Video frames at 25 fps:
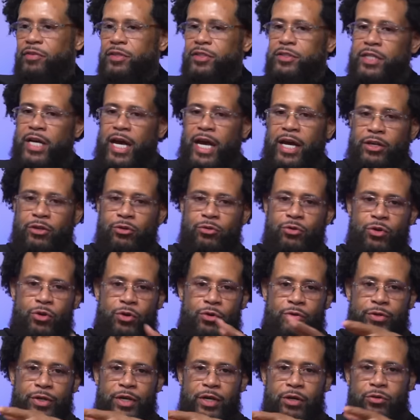Tank. You go
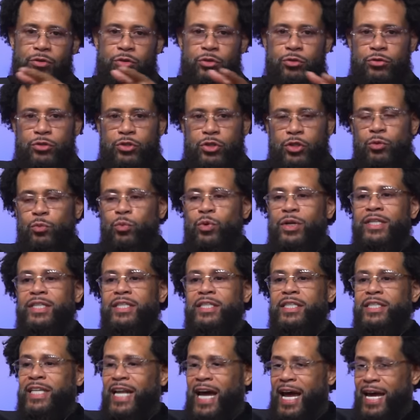on there on YouTube with
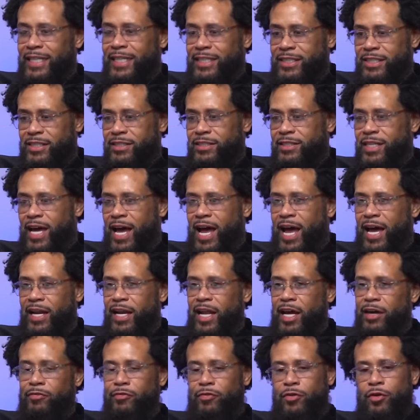not just the
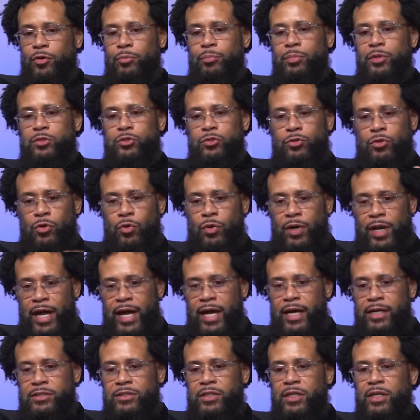highlight film, but you go and
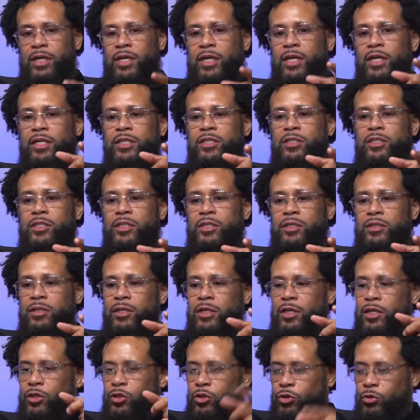ask the
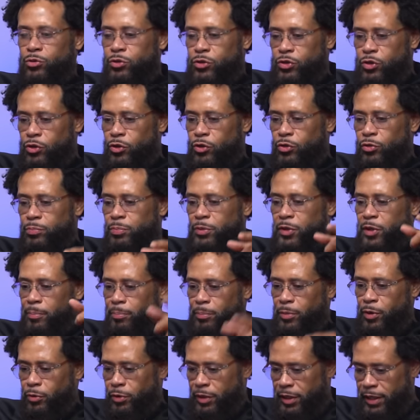YouTube
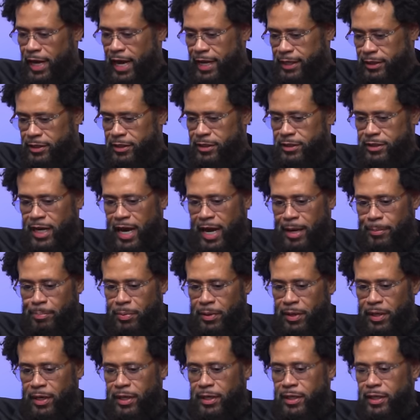community and just type
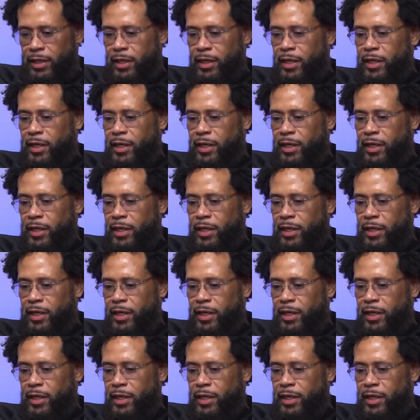in,